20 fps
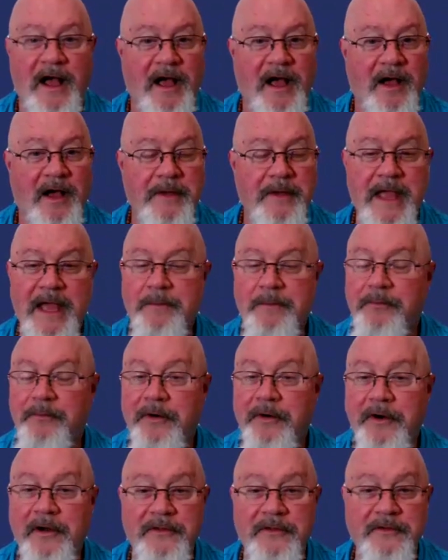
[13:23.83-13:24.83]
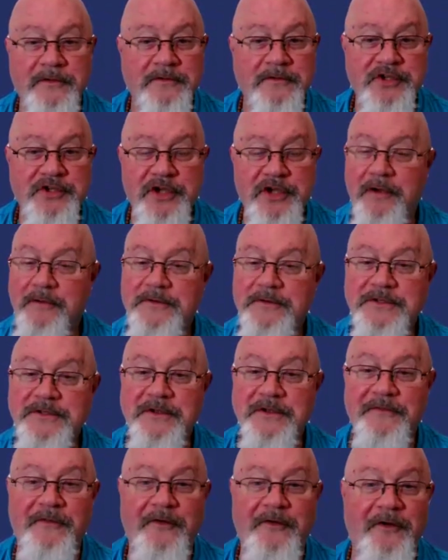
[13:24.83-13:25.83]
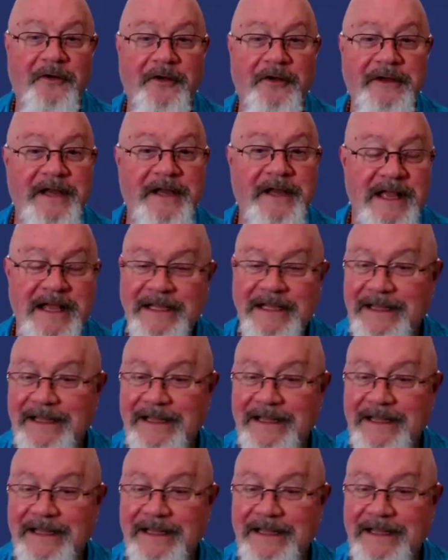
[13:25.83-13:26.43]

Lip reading: We had Brother Joseph on